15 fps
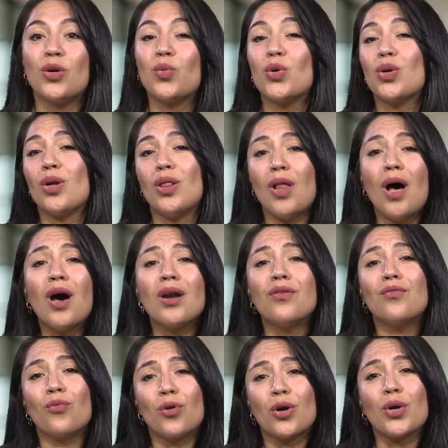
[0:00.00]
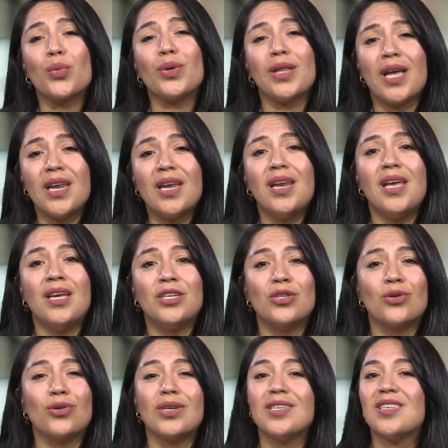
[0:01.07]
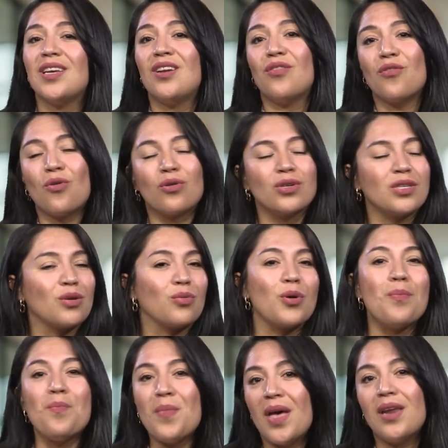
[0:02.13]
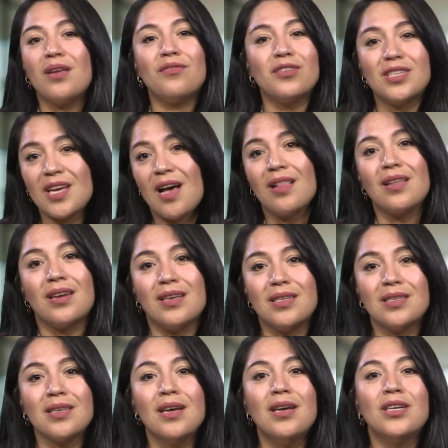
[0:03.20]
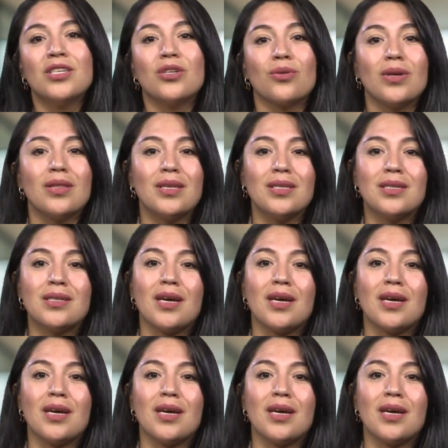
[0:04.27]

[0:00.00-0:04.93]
There were a lot of work-related injuries, and of course, there were many fatalities during these